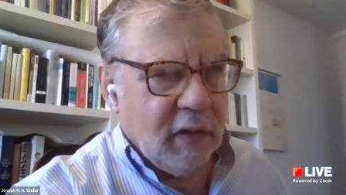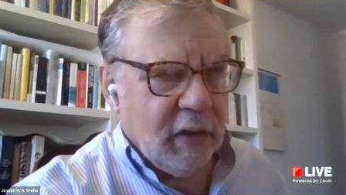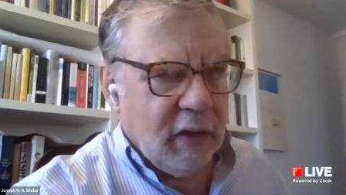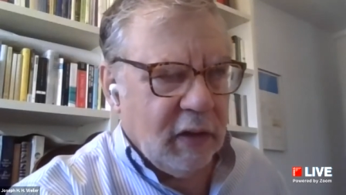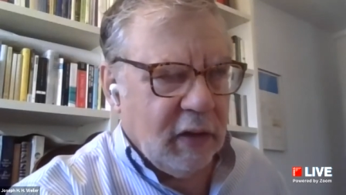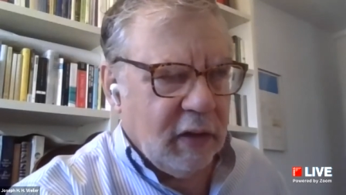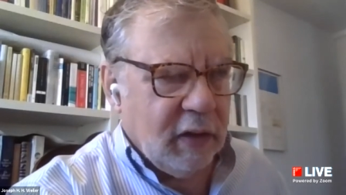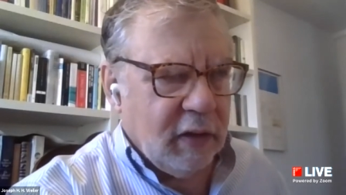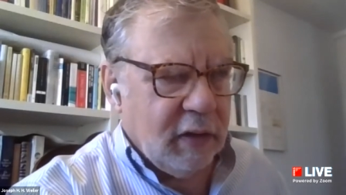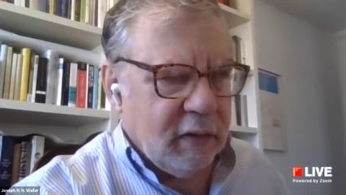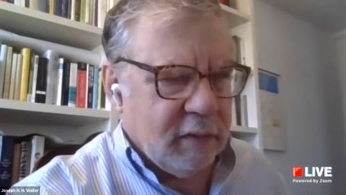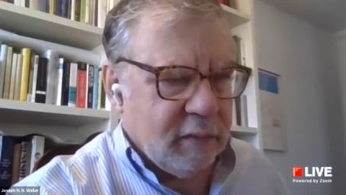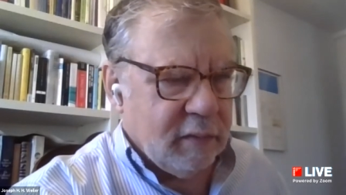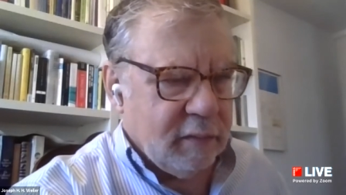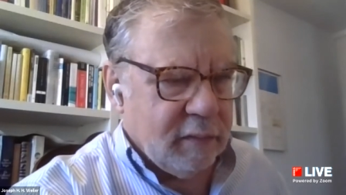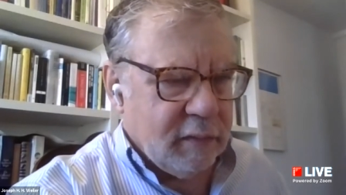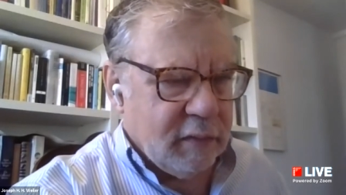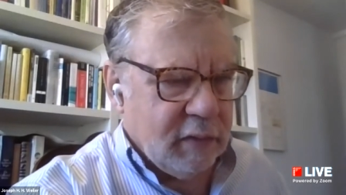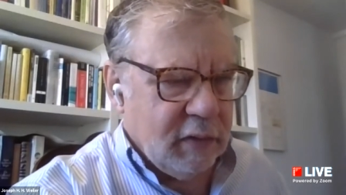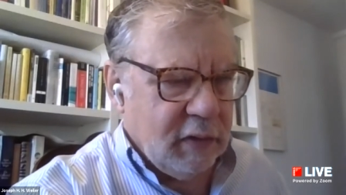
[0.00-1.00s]
Uh,
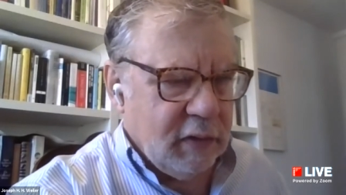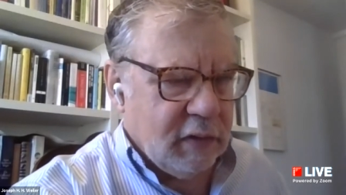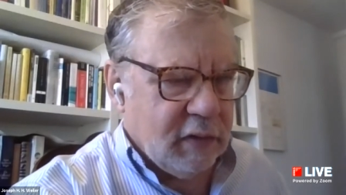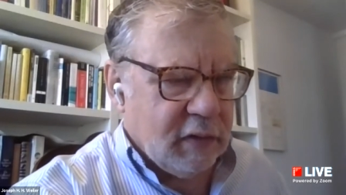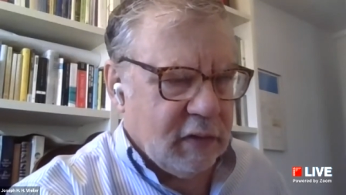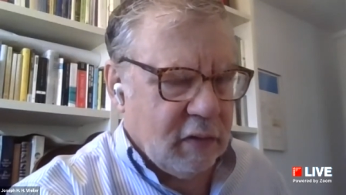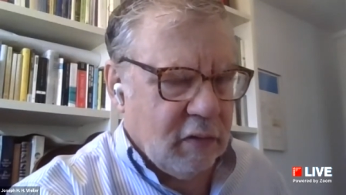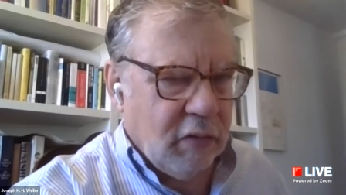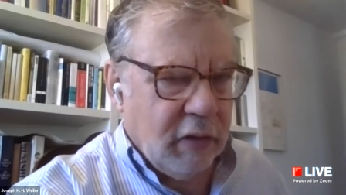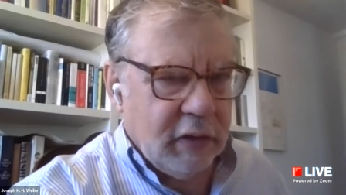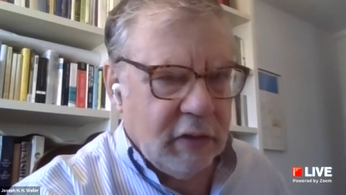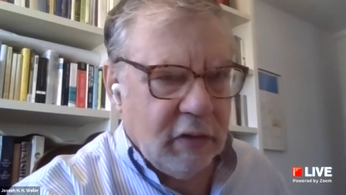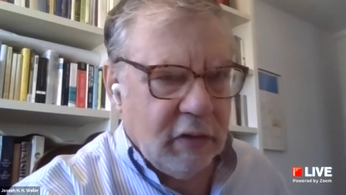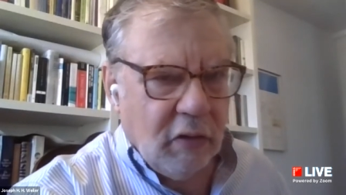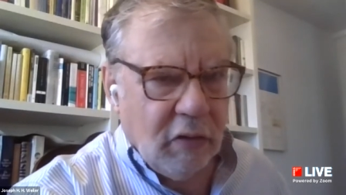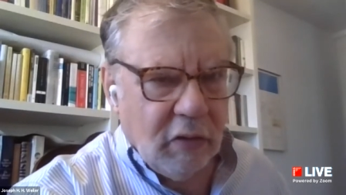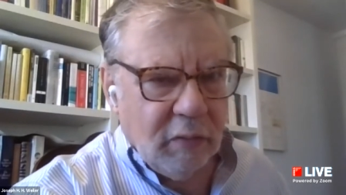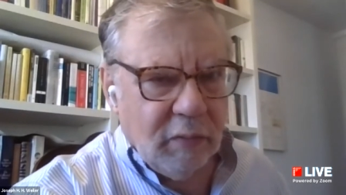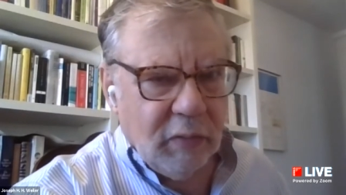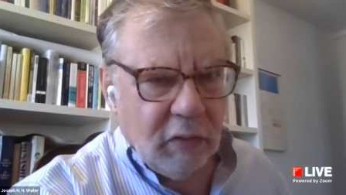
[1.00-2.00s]
it's quite
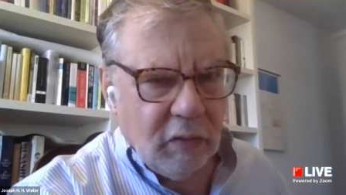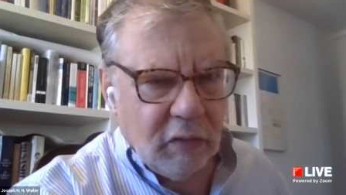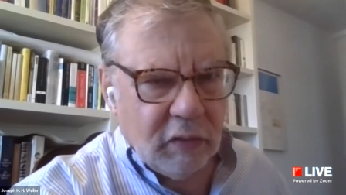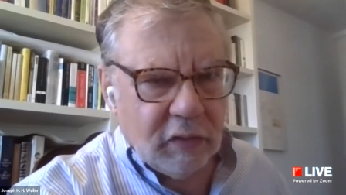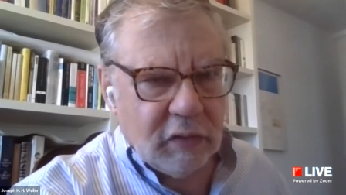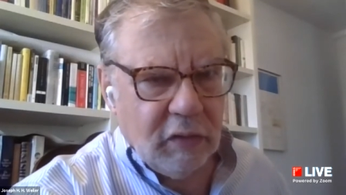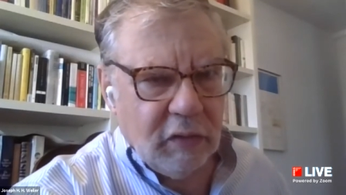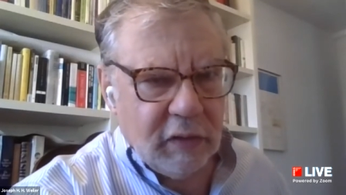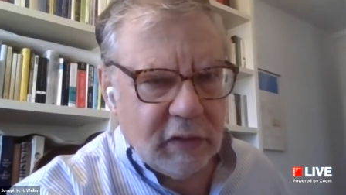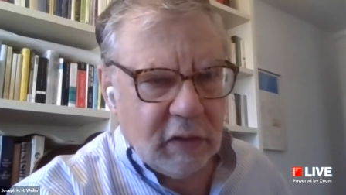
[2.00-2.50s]
horrible also